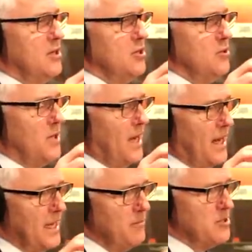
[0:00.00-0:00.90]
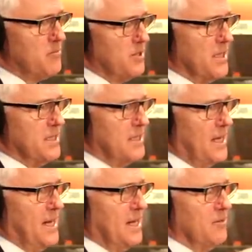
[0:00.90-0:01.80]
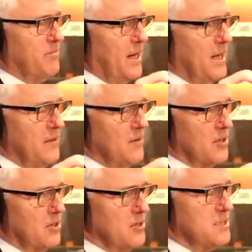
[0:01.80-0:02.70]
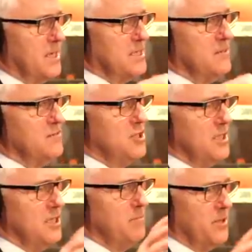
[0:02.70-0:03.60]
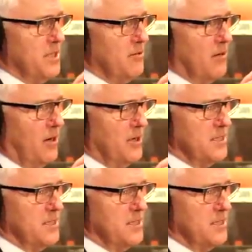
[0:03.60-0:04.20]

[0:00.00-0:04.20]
you would aim to bring it down, but in the context of GDP growing.